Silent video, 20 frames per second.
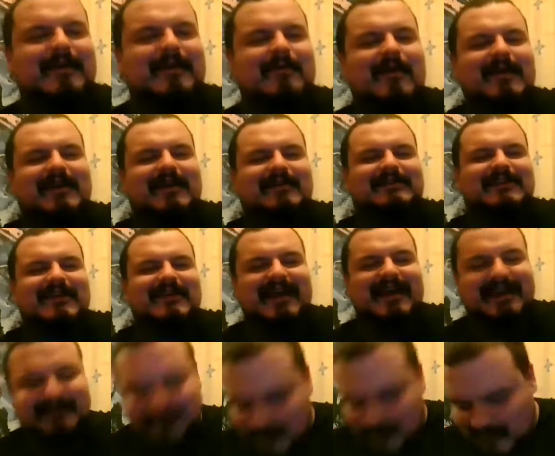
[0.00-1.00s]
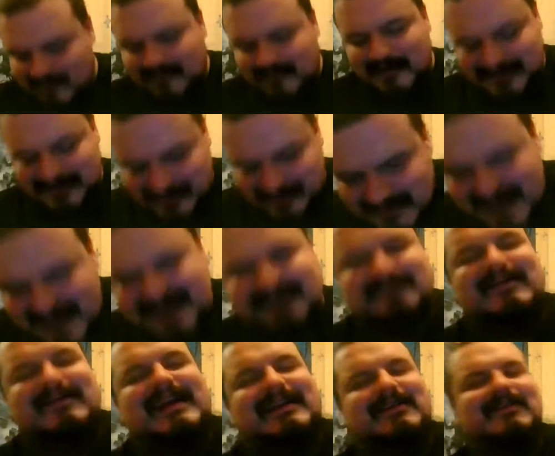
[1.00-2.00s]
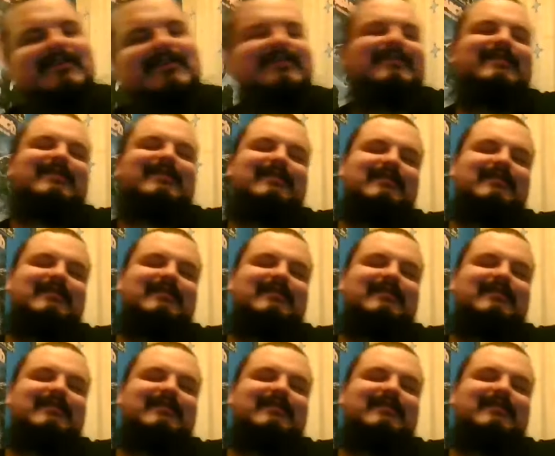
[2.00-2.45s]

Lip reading: me what you're doing. What's your next record?